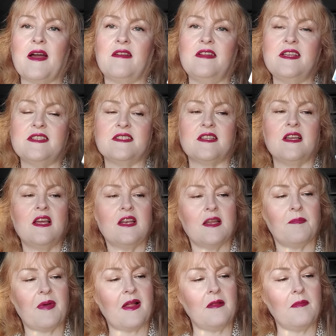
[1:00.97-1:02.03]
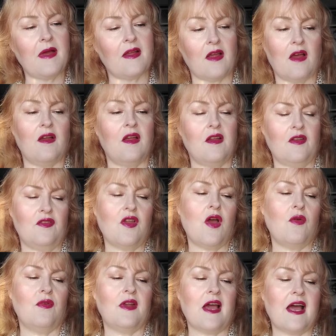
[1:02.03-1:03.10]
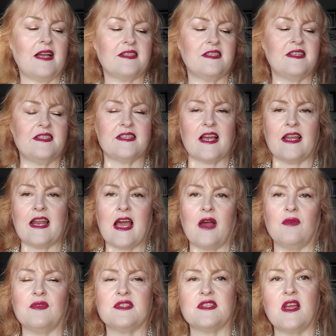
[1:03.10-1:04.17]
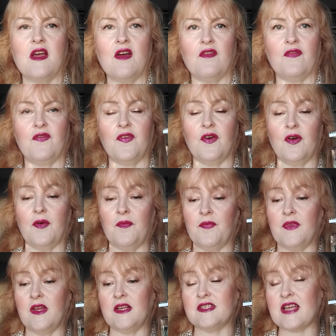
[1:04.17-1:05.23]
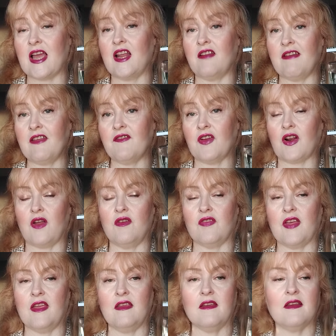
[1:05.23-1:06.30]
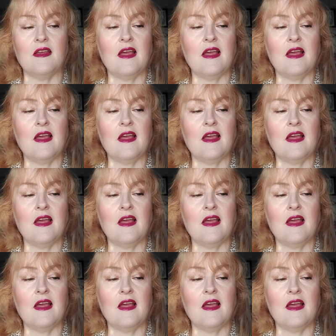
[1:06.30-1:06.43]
Paris. Now, Balmain are known as a design house for tailoring for clothing,